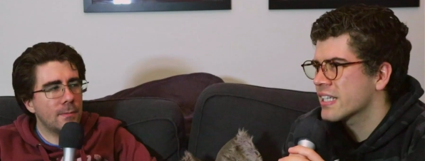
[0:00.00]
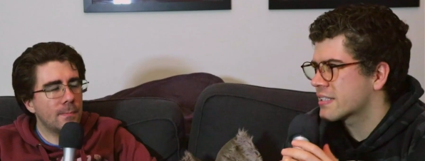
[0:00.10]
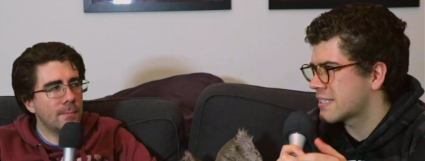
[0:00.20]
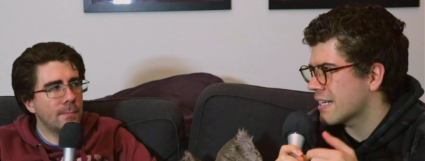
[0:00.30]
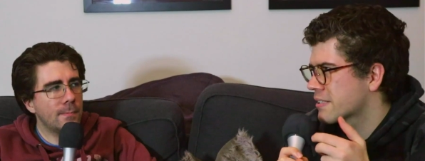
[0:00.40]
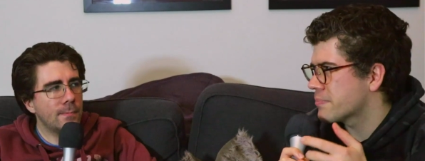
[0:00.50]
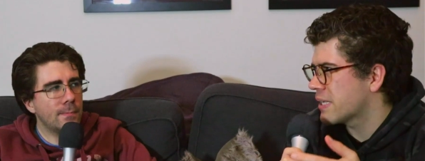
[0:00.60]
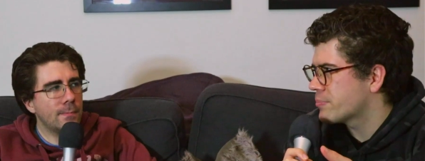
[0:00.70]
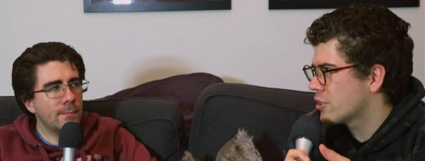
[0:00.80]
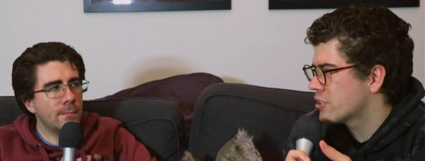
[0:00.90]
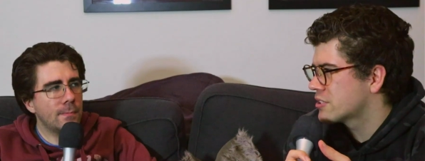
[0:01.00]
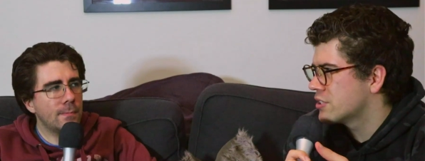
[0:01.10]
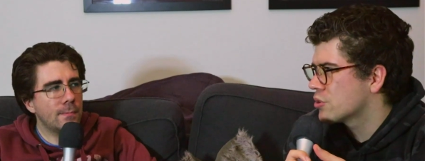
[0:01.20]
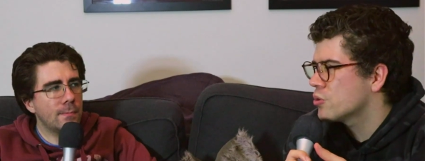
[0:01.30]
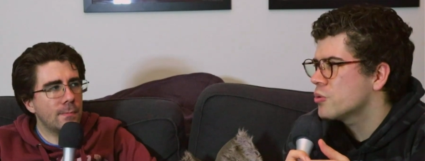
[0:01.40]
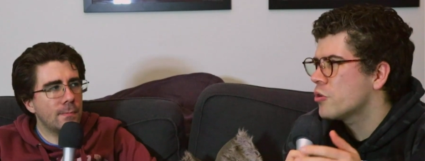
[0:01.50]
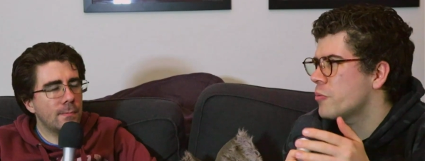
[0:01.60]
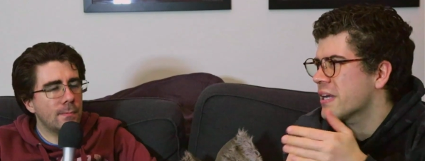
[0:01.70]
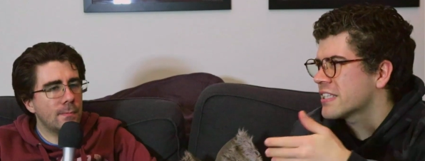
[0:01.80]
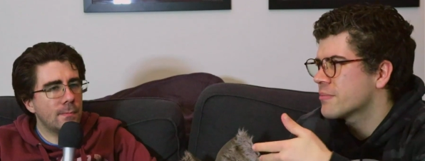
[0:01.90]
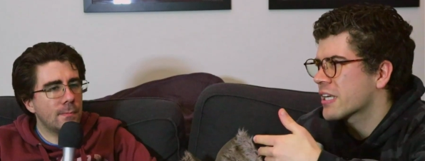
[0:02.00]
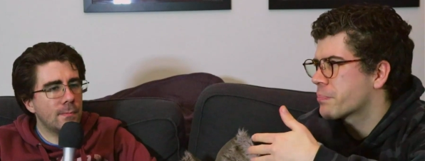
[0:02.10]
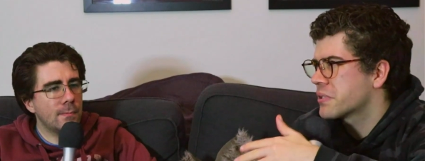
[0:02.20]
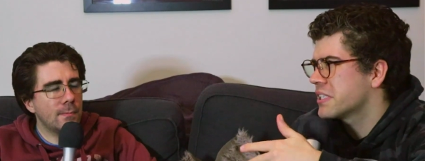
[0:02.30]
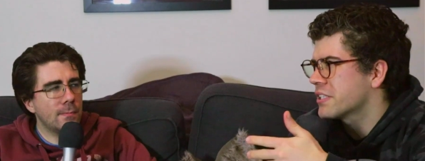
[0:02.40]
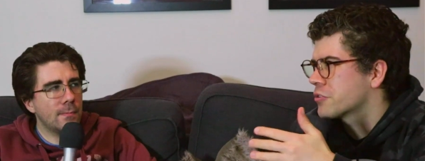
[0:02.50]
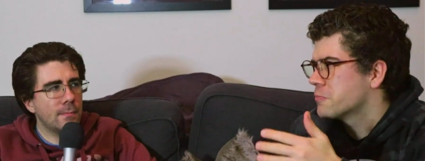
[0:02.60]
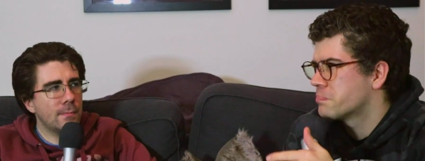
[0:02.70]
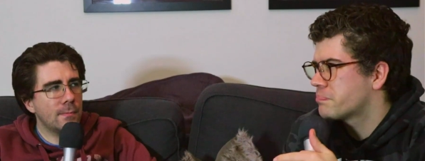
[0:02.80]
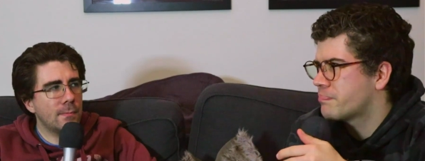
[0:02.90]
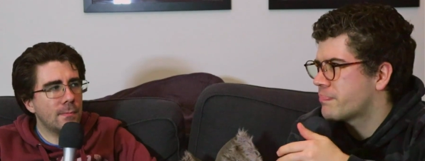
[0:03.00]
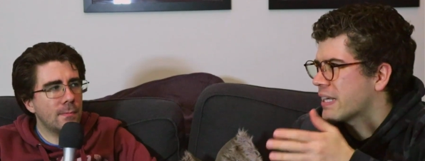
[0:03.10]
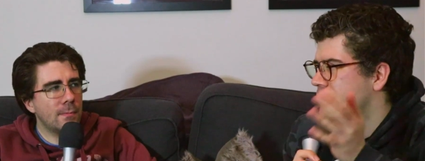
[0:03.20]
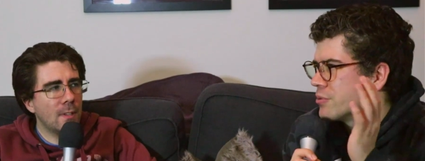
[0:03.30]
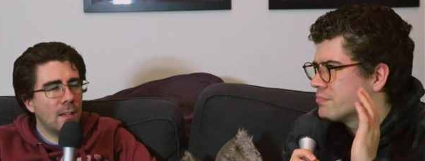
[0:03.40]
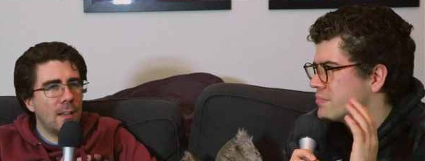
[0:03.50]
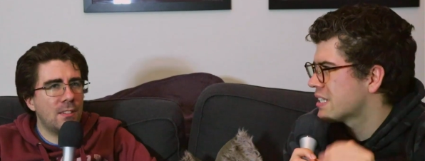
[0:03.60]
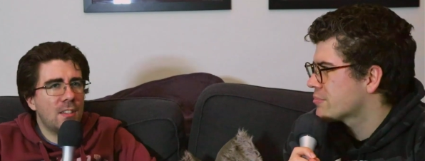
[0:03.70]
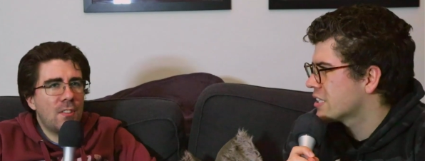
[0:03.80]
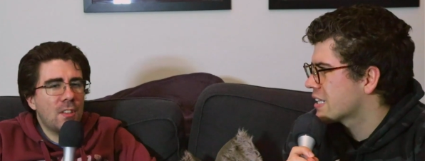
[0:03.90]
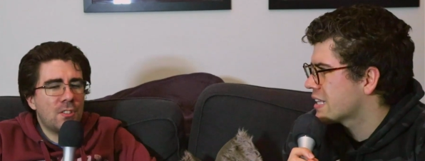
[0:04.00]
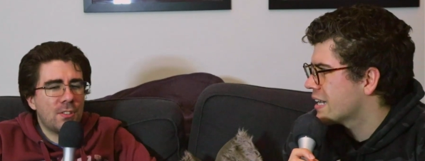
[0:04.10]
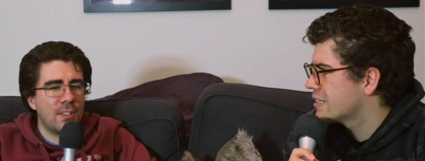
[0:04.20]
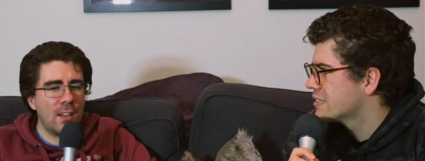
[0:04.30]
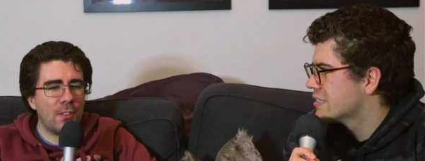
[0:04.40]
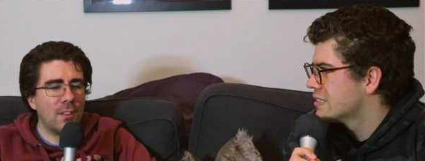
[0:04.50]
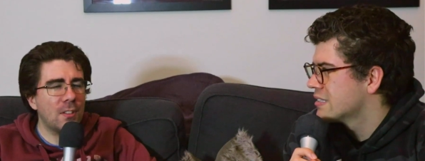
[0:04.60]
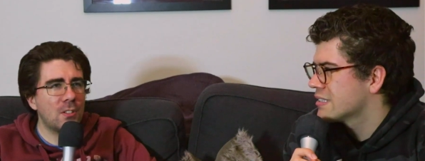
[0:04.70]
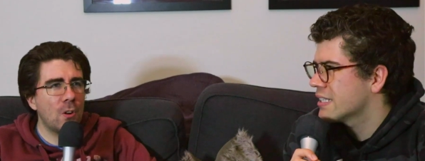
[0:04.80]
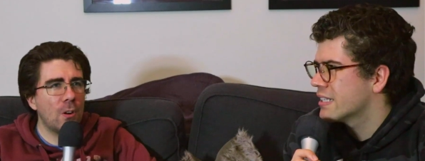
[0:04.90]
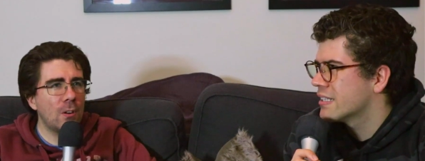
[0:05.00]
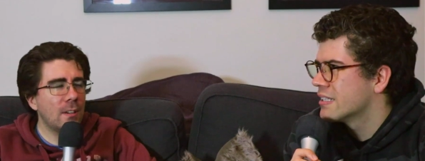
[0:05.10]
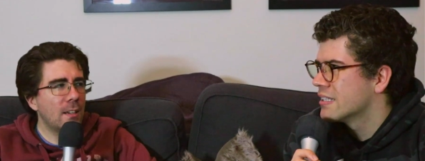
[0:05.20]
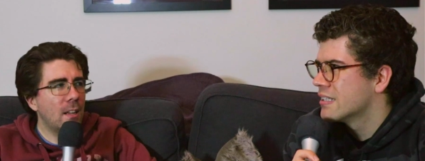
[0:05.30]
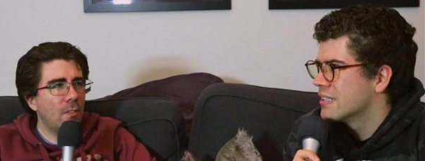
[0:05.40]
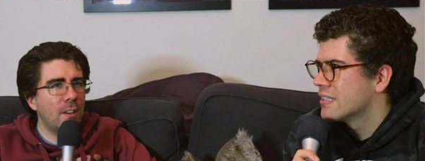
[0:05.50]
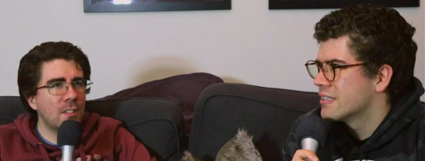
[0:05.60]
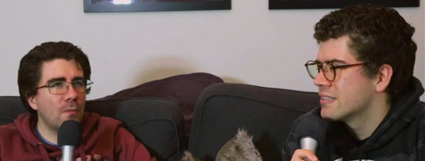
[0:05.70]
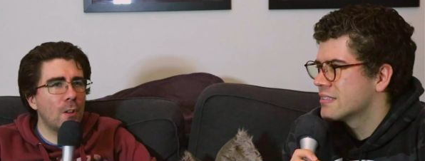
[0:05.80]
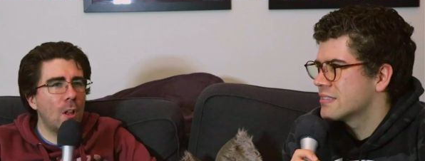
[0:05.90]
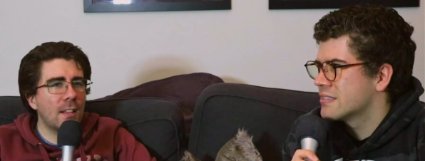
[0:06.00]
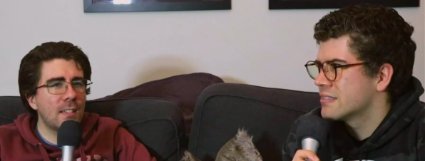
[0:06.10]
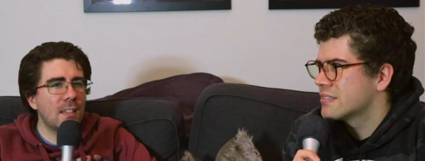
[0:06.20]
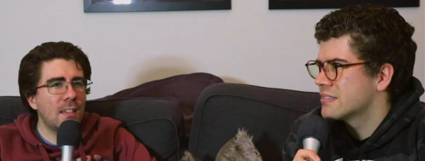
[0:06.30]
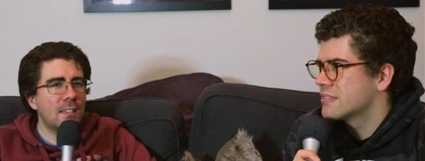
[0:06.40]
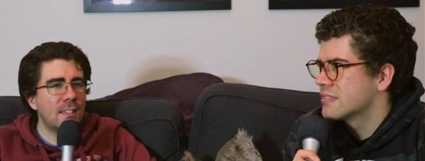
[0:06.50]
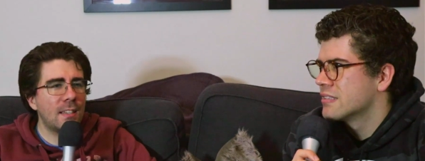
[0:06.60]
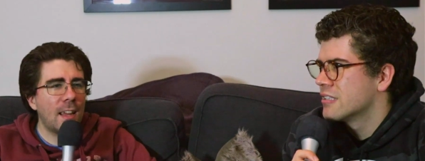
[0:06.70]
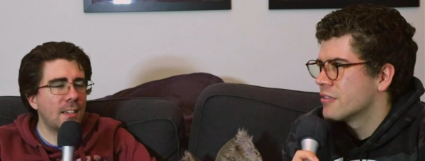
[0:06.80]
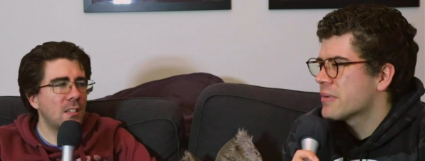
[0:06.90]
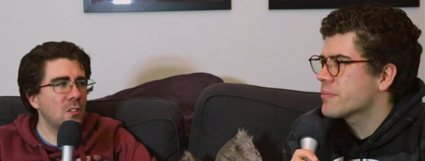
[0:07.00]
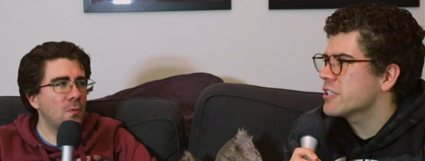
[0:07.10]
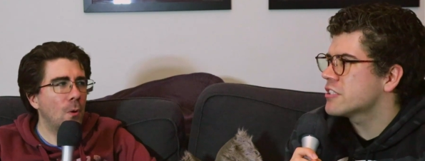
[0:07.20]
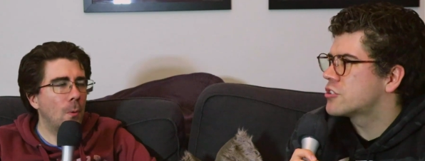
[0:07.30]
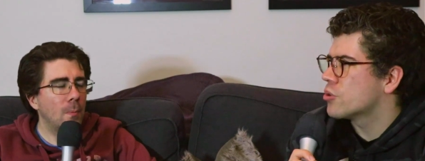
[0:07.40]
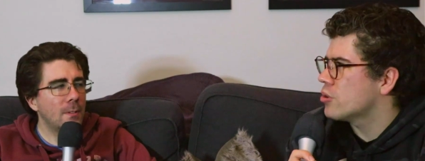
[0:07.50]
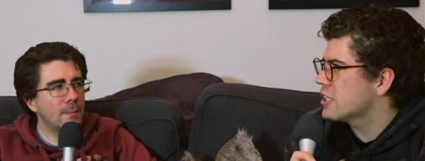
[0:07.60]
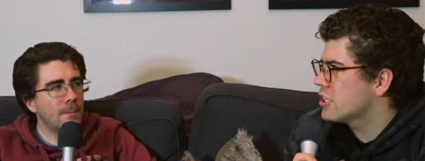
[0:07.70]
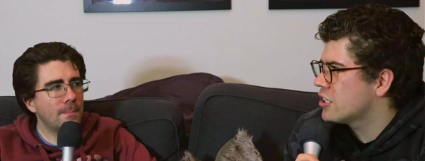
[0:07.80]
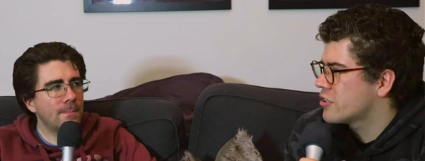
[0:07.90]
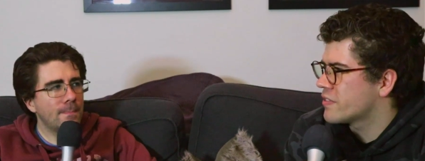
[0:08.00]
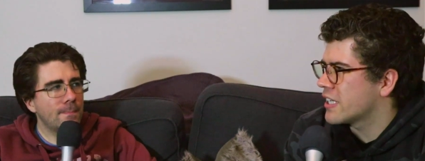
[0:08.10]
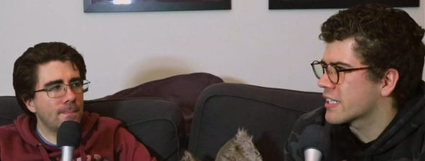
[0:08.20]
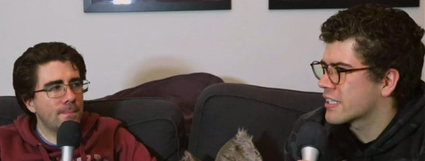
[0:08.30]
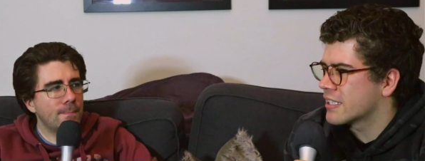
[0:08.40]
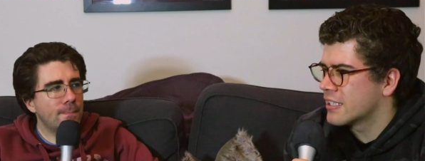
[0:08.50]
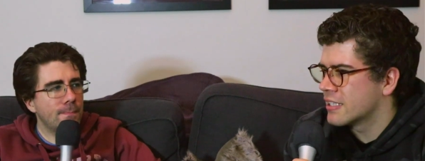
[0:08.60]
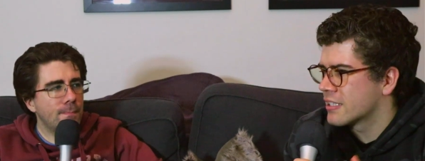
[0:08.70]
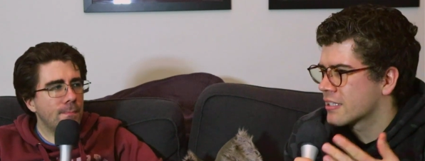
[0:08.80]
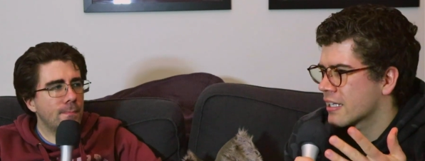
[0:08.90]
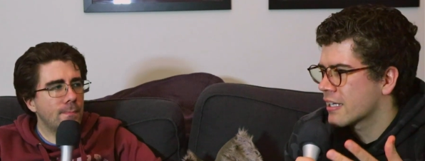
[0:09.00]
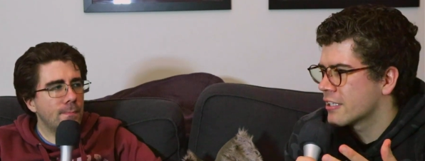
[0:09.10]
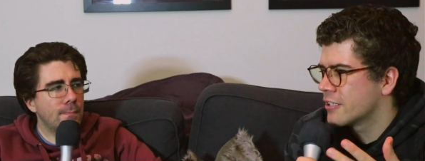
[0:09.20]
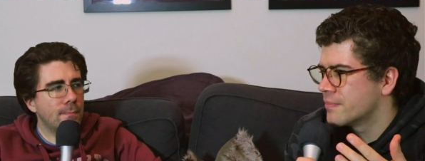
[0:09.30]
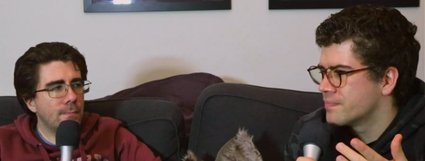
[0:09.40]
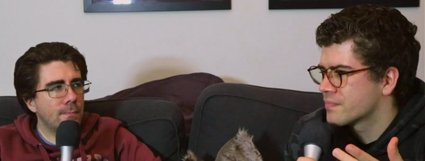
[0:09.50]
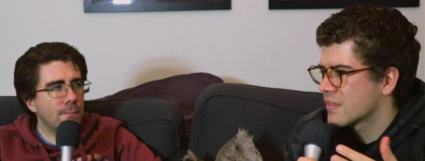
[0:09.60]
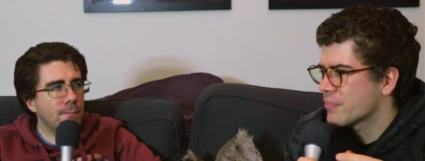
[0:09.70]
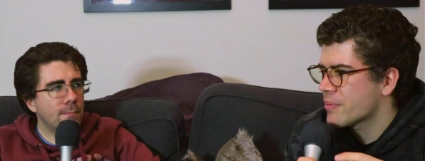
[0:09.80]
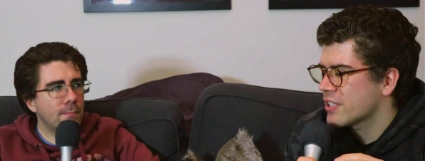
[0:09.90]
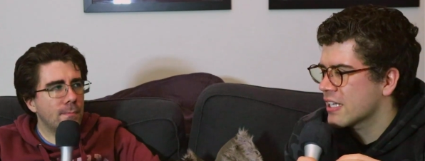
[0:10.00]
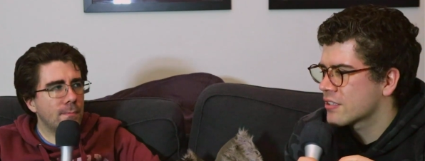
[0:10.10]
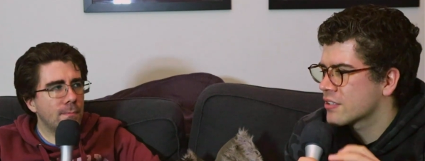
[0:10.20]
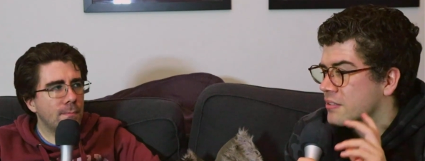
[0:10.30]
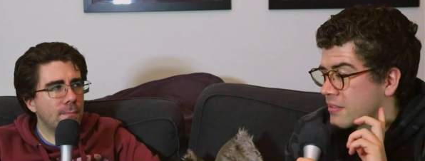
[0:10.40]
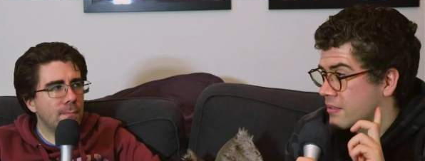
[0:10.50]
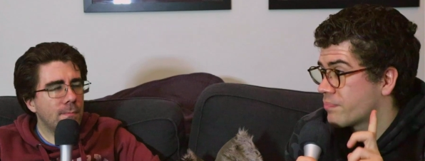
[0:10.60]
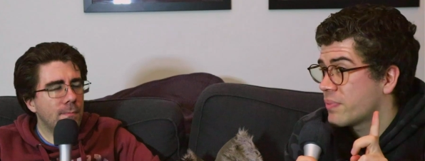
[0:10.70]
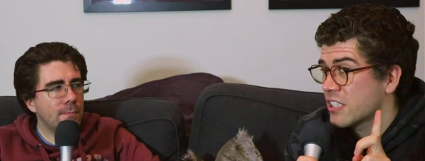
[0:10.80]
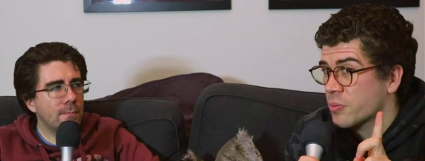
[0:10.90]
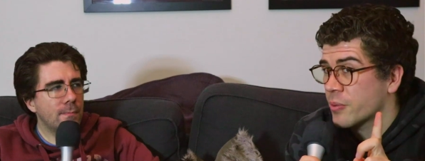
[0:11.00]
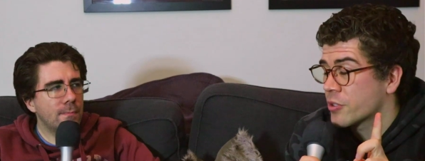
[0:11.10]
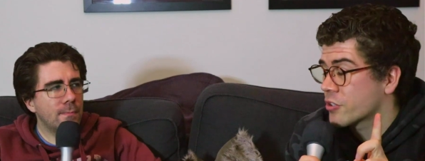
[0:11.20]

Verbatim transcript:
Speaker 1: take some people hostage, or or make them like political people, something Except like there's that. There's nothing. There's yeah. no
Speaker 2: it doesn't feel like there's any stakes. Maybe a
Speaker 1: daughter of like a, a um. Maybe they this way we could